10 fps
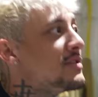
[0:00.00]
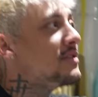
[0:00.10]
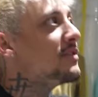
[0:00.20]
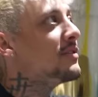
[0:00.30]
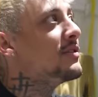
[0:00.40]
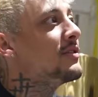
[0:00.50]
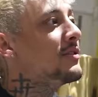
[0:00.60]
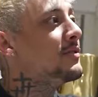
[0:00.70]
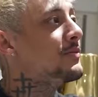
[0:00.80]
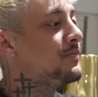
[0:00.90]
was your first
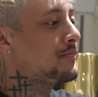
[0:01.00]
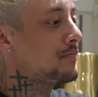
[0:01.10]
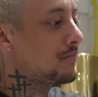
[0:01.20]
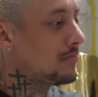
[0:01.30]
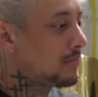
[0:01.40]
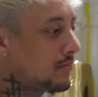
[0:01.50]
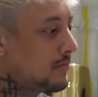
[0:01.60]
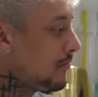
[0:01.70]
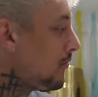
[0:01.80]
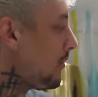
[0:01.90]
pair that you traded here?
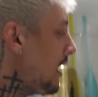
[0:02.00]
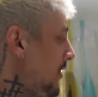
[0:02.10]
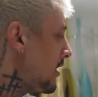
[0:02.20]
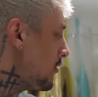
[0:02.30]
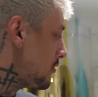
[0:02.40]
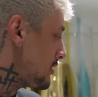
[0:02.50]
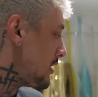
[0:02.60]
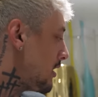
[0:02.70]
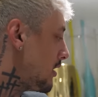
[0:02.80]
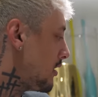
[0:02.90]
I think it was
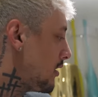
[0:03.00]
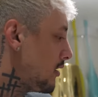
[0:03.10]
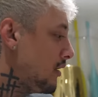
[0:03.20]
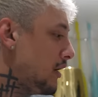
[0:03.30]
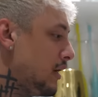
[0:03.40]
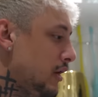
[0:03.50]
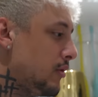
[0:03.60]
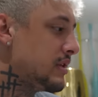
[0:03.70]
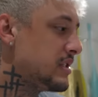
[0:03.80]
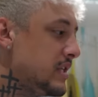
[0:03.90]
uh,
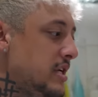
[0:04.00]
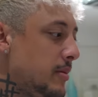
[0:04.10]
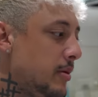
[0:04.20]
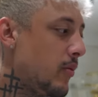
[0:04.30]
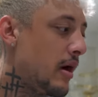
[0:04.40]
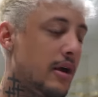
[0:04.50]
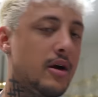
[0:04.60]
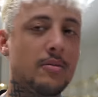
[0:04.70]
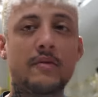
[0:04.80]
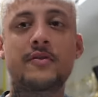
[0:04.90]
USD JPY
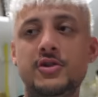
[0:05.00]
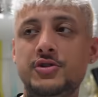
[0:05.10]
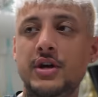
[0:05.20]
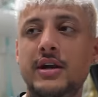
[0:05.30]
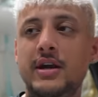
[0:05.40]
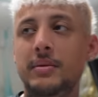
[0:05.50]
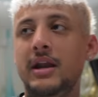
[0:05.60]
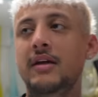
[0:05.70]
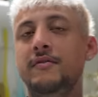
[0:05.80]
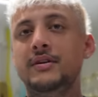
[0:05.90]
on my first trade. I made
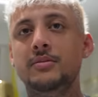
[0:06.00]
like 50